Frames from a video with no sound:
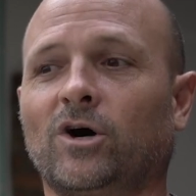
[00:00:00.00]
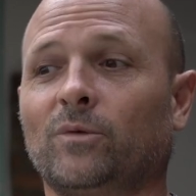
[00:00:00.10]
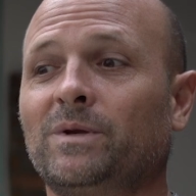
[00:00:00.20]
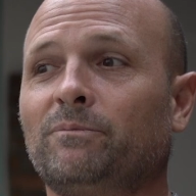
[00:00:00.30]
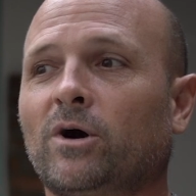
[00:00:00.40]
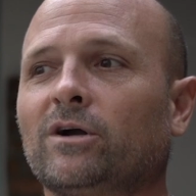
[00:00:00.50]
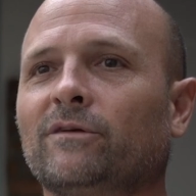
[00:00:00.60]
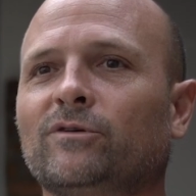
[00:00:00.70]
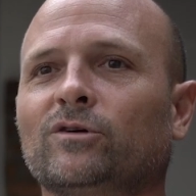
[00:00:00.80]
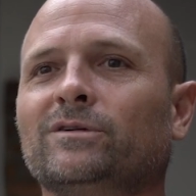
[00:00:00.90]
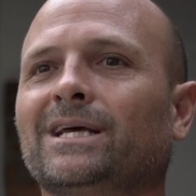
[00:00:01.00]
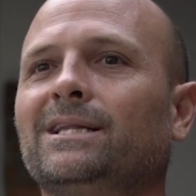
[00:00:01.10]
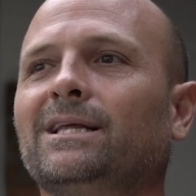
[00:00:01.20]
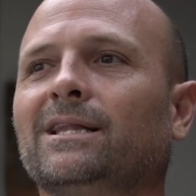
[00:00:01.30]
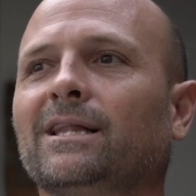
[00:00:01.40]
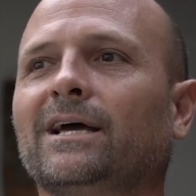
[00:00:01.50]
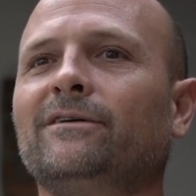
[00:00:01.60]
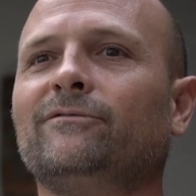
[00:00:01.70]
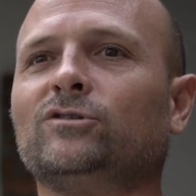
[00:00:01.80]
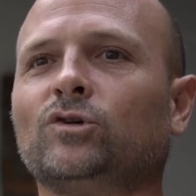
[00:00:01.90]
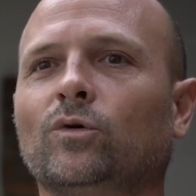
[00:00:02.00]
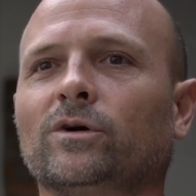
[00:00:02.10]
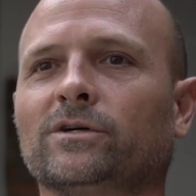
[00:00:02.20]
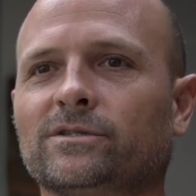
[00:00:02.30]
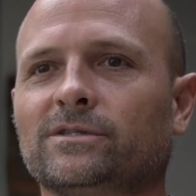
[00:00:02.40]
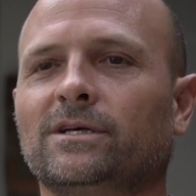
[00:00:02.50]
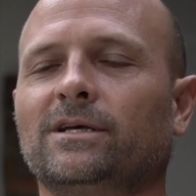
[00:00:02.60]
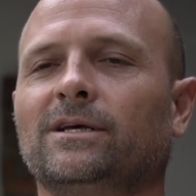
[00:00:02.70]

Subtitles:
I'll be part of your daily life chores.